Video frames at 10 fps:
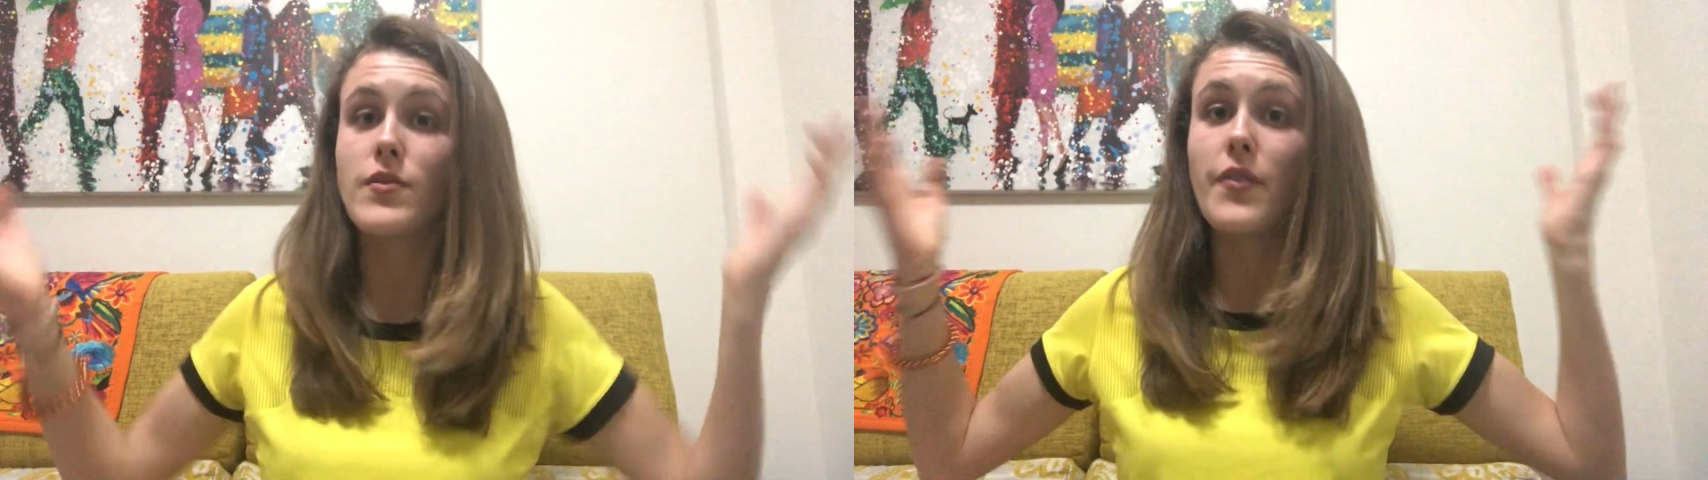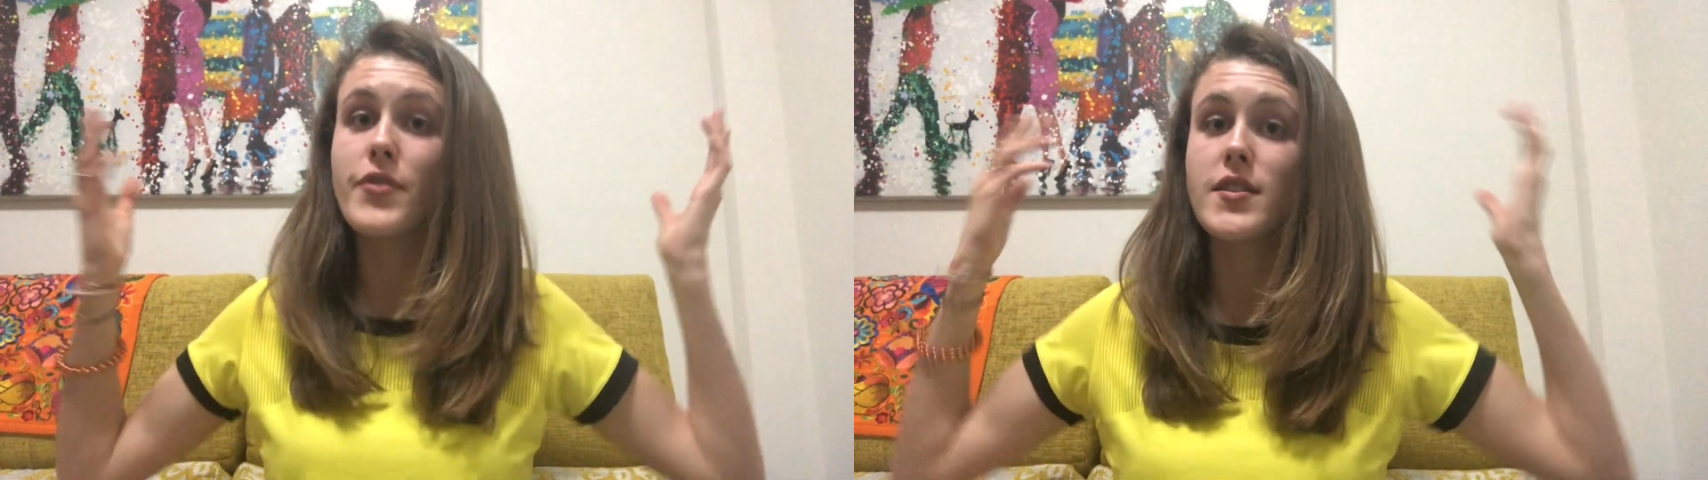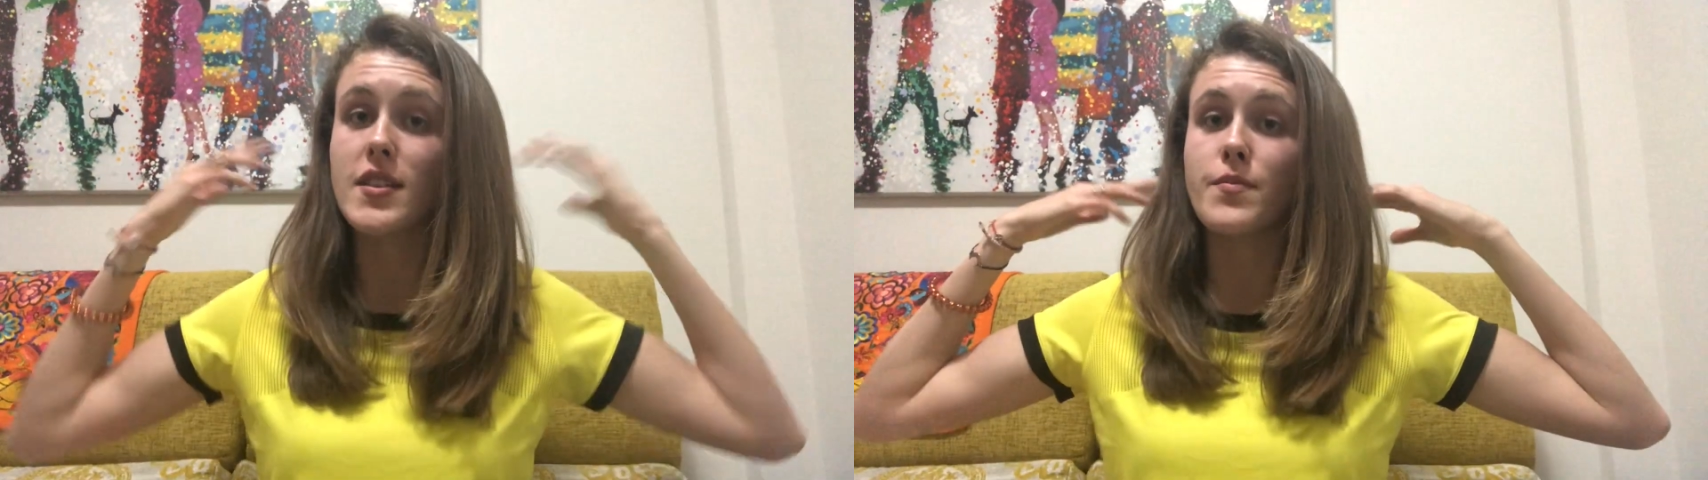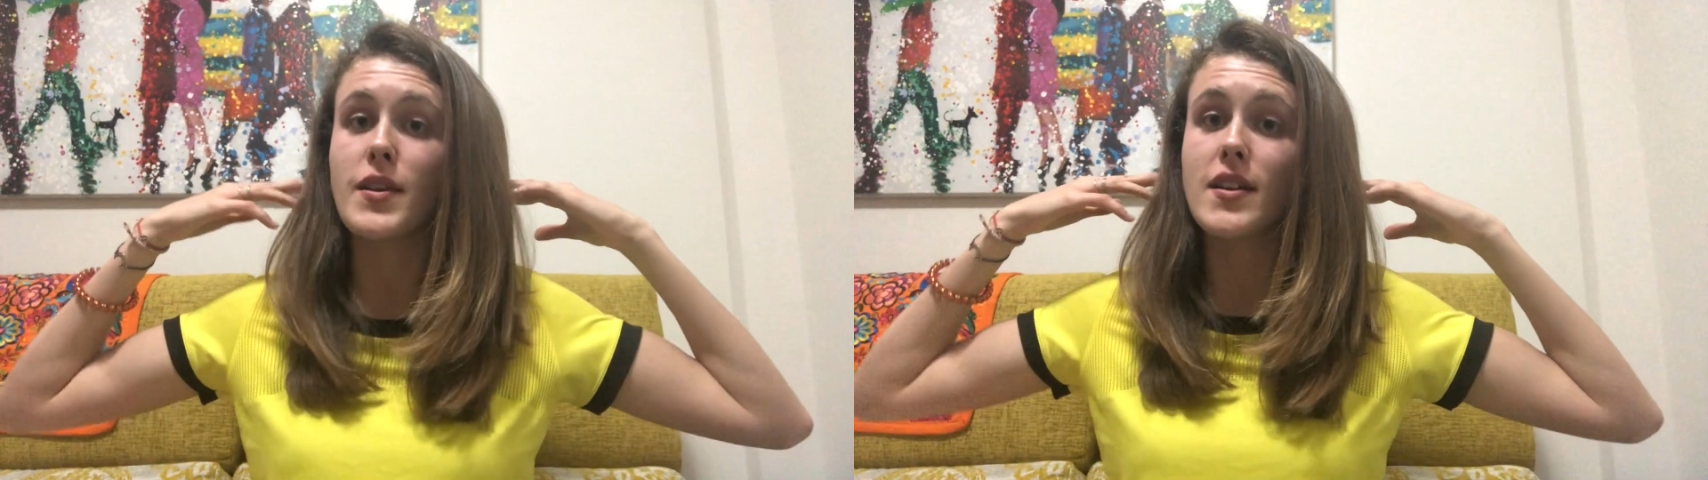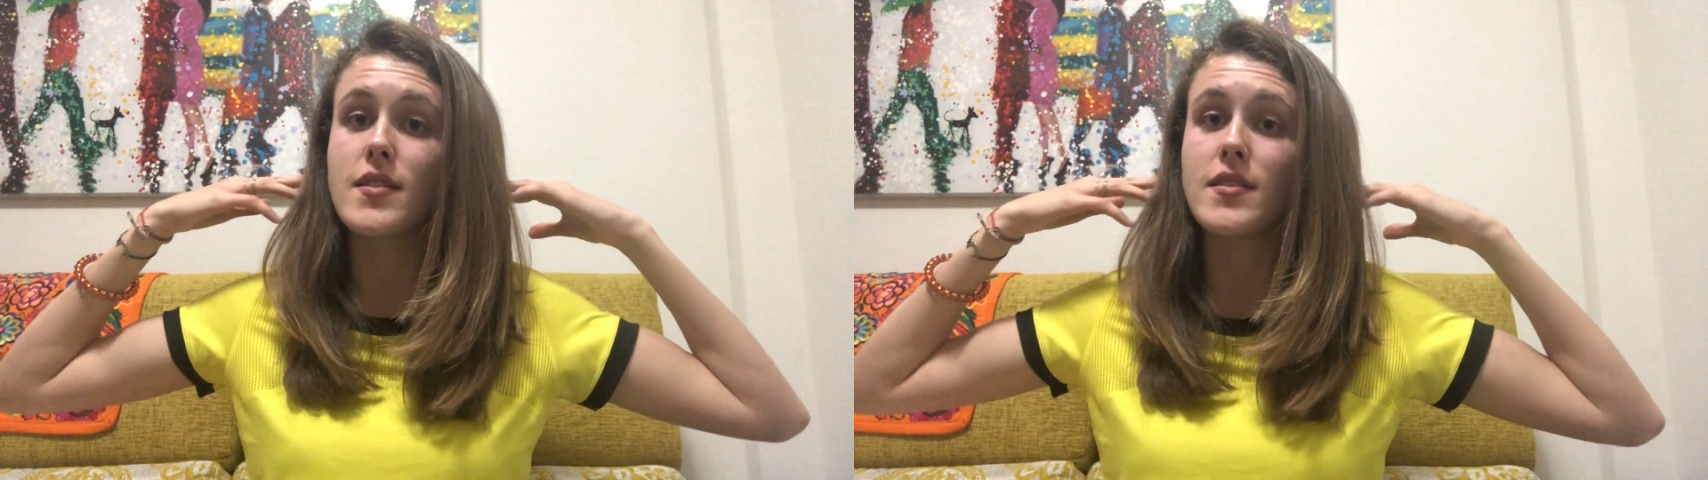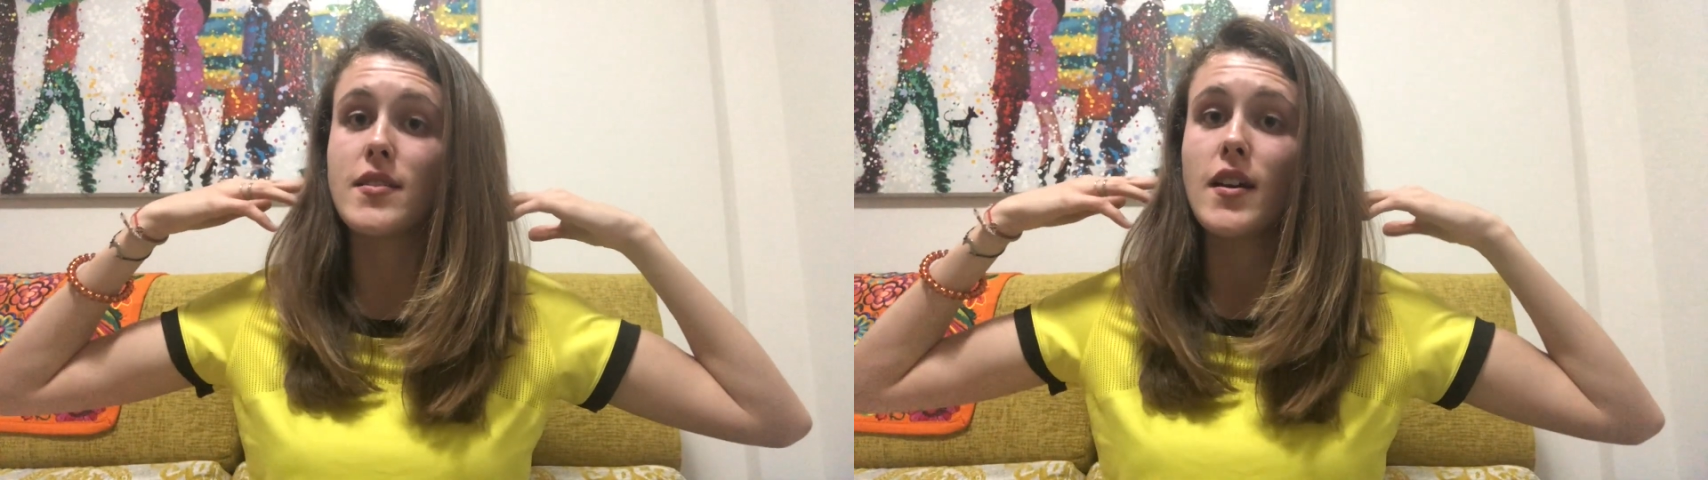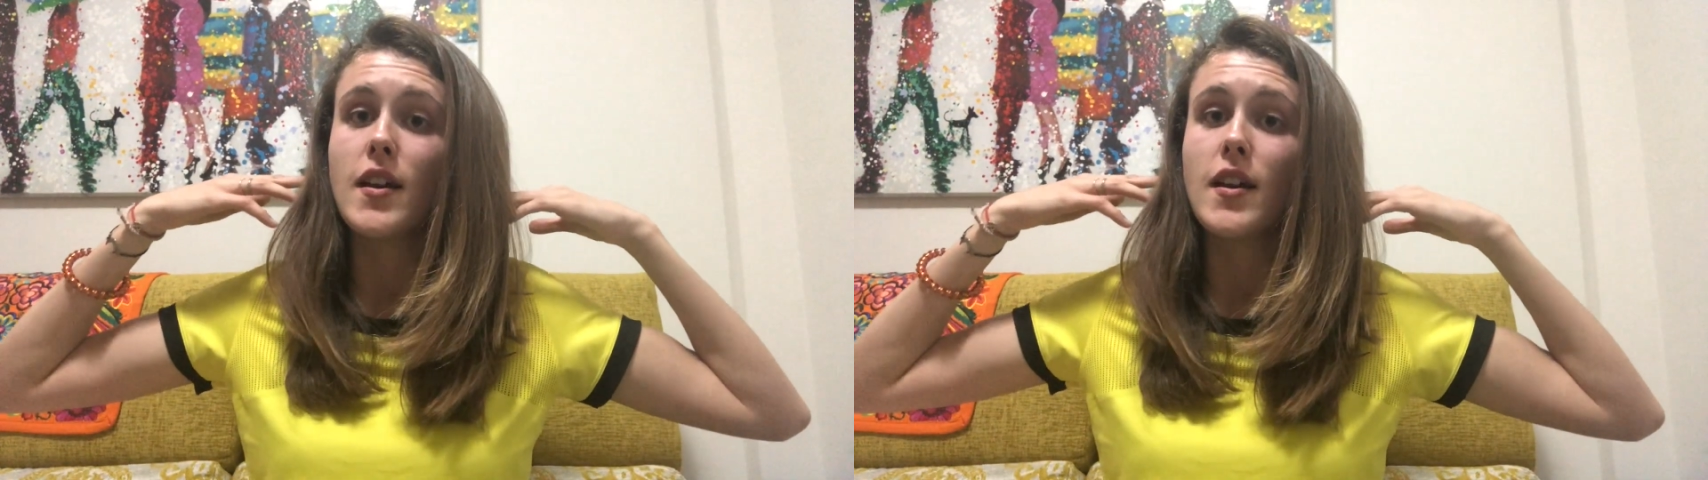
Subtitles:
references, because